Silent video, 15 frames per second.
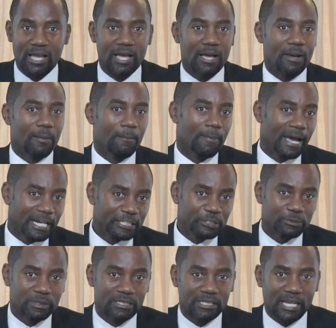
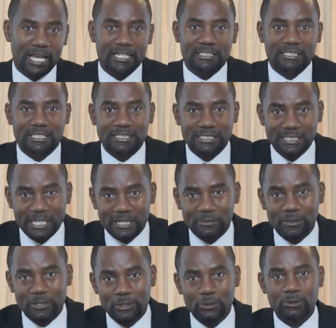management, and sustainable
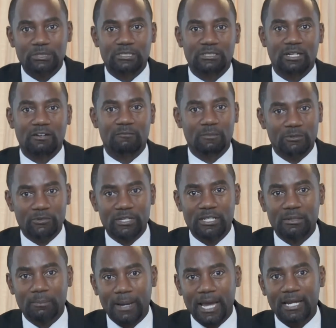use of marine
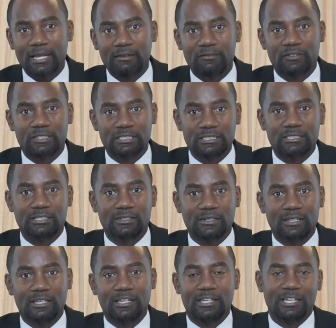biodiversity
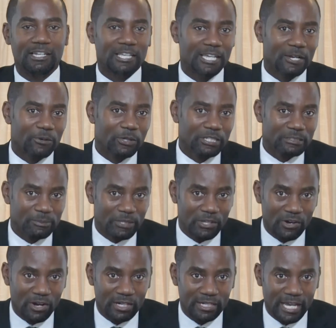in areas
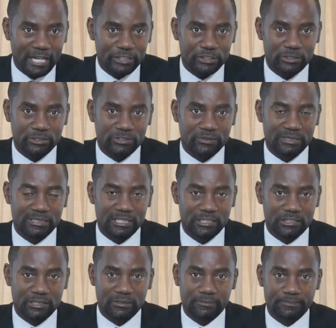beyond national
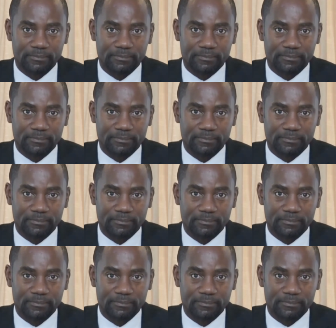jurisdiction,